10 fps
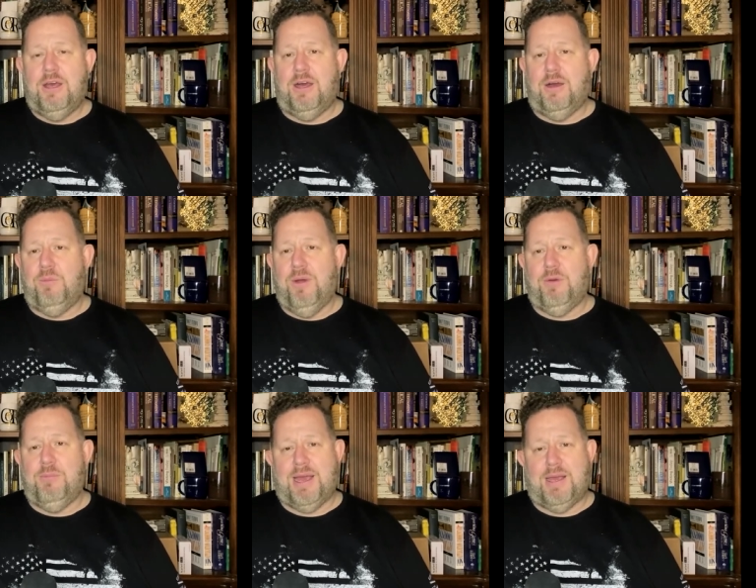uh,
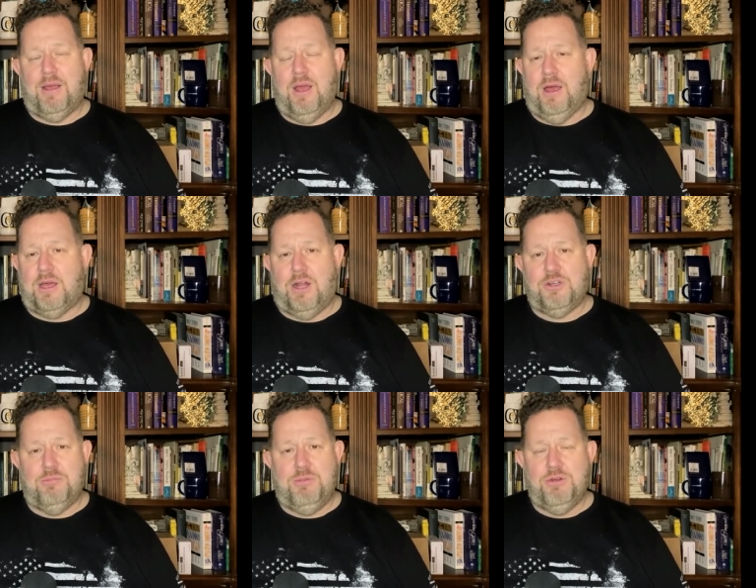whether by uh,
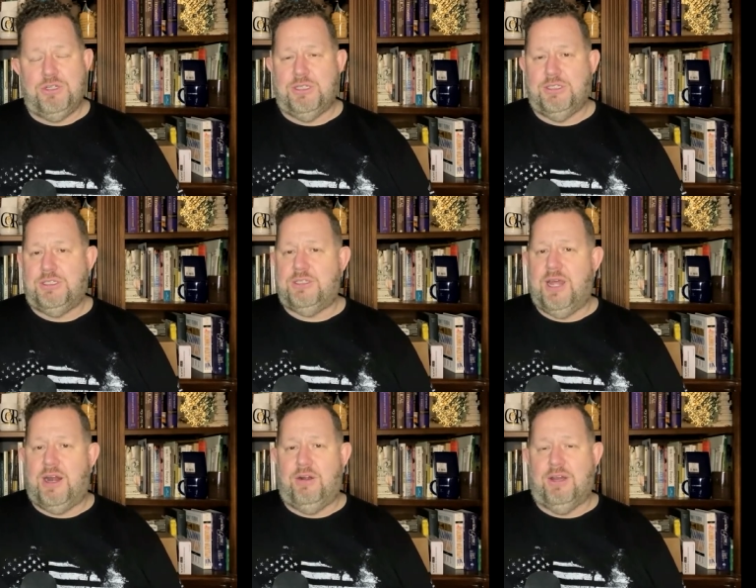contributions
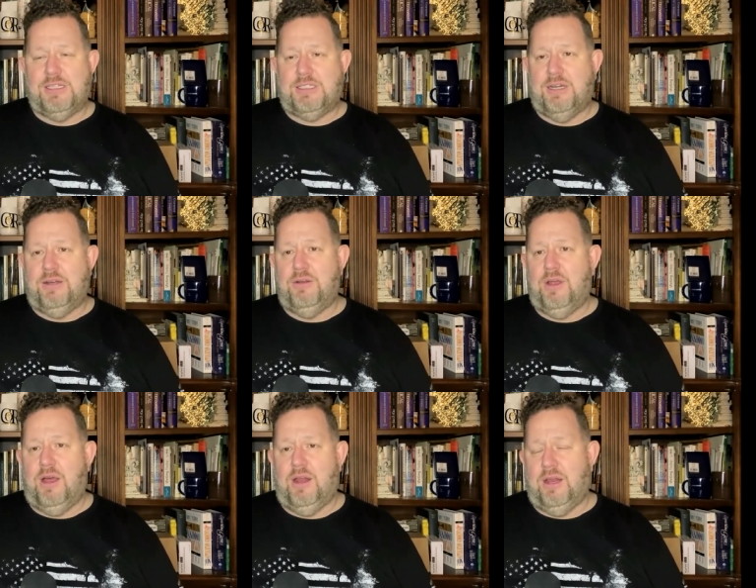that are listed,
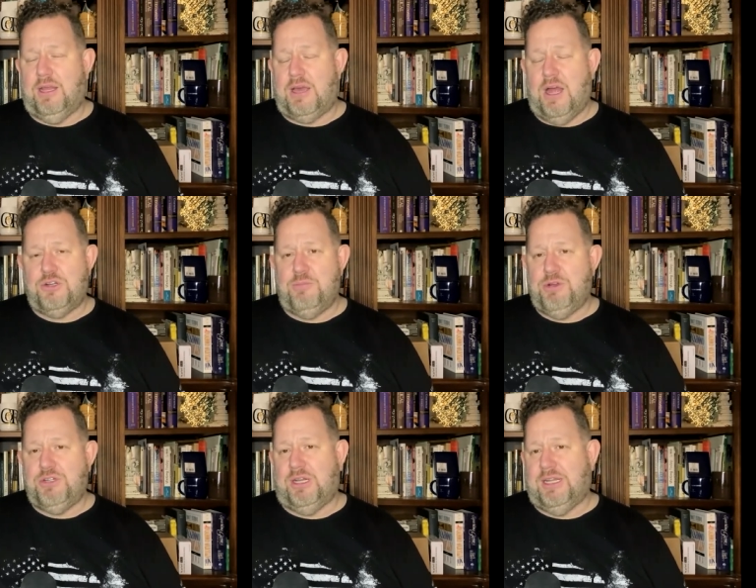uh, link,
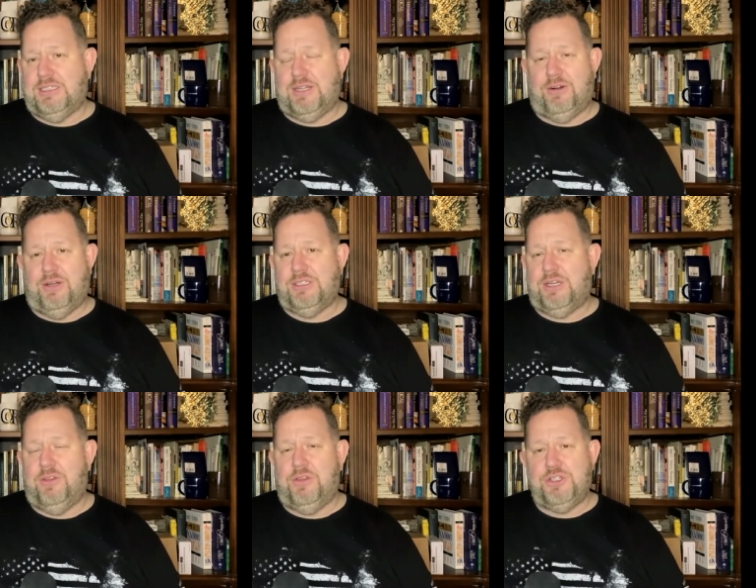contribution links that are
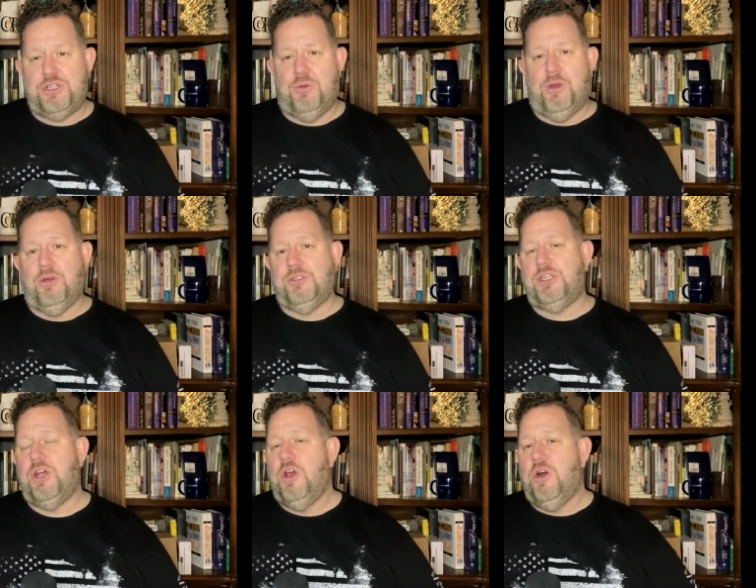listed in the show
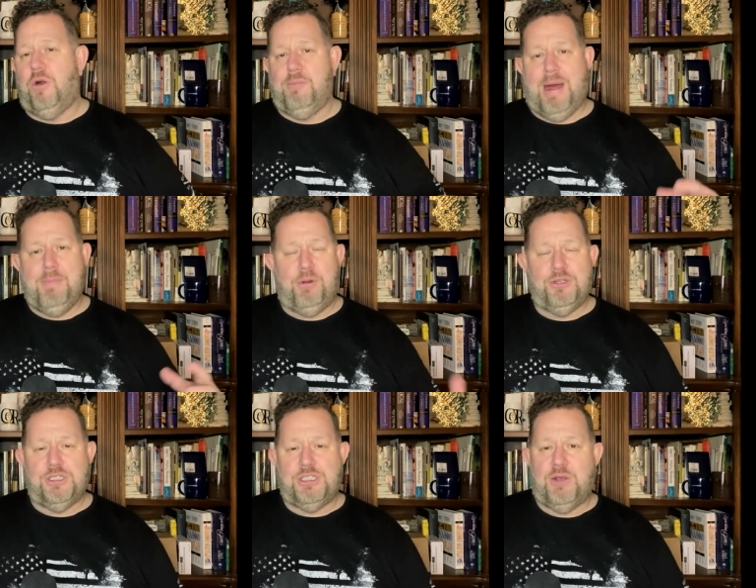notes, or by
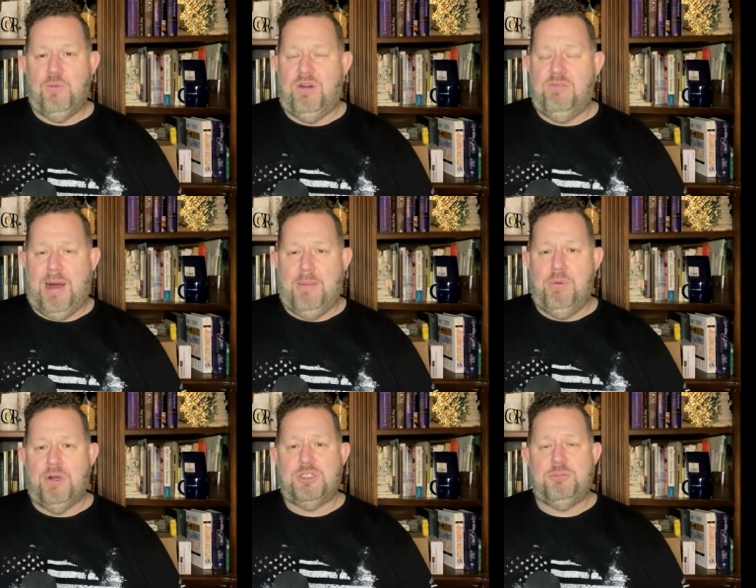purchasing one of my
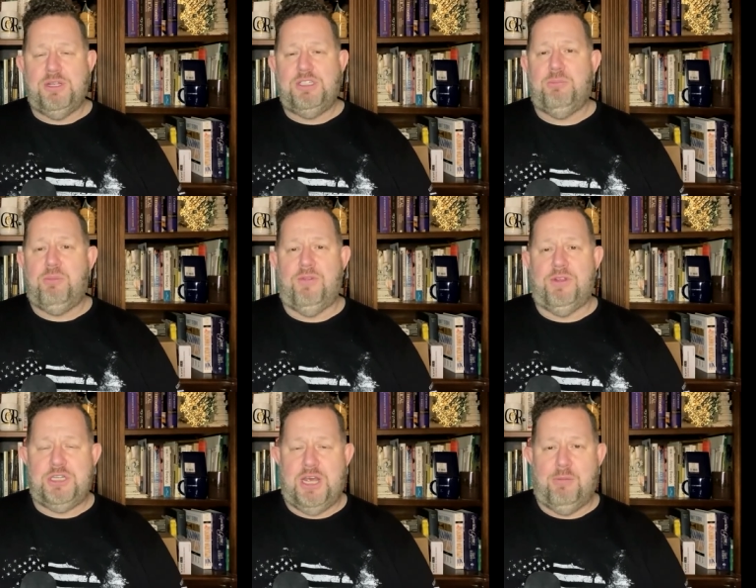books, please support
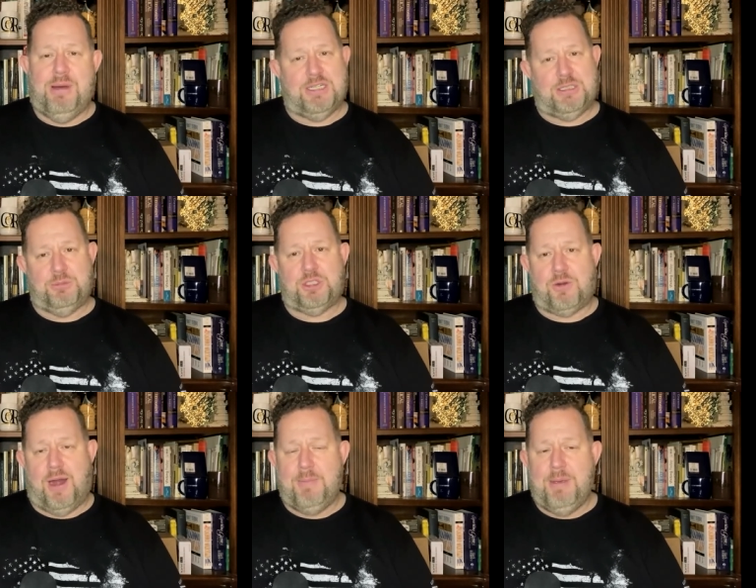the channel by
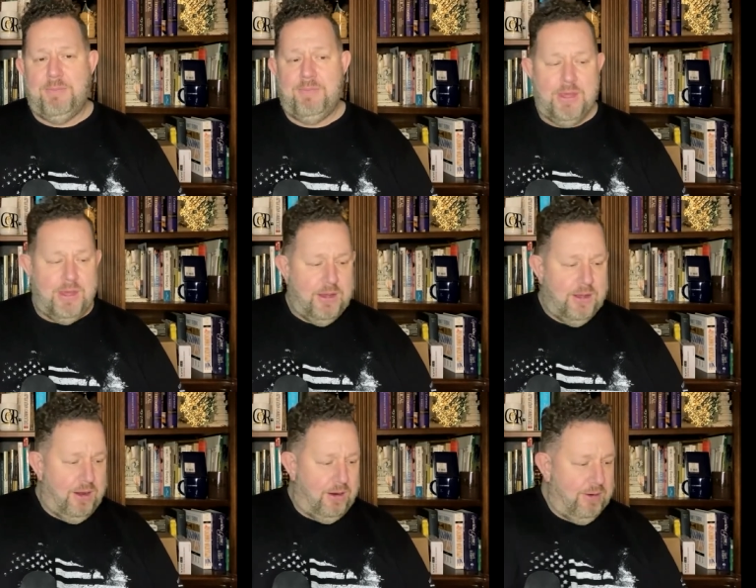subscribing.
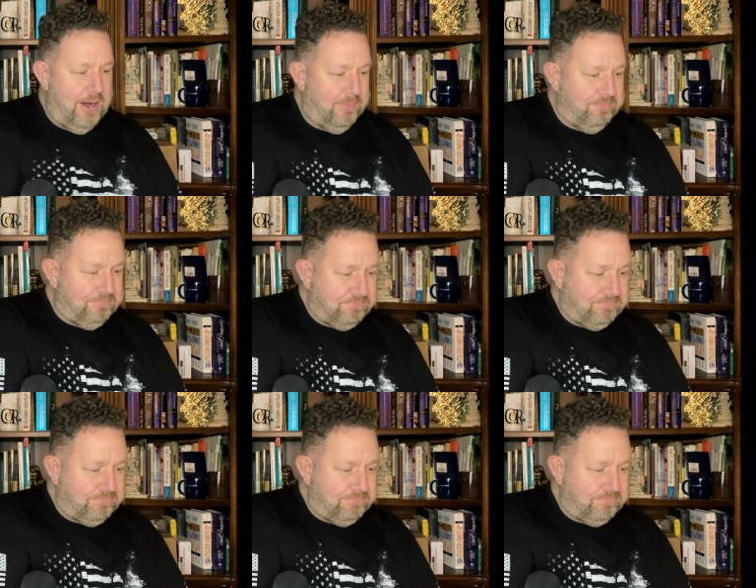All right.